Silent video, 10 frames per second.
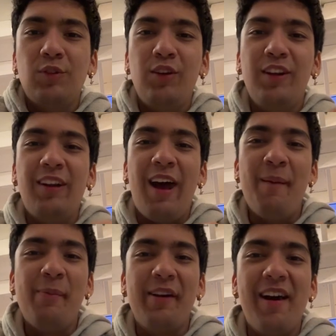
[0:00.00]
No need eat the
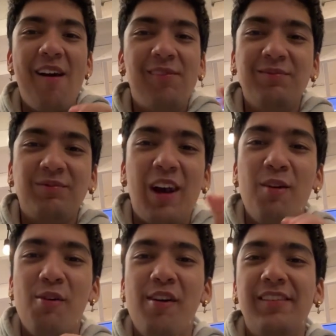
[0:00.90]
apple, yeah.
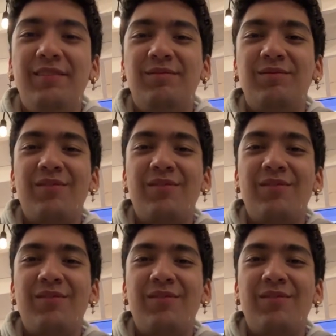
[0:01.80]
I won't.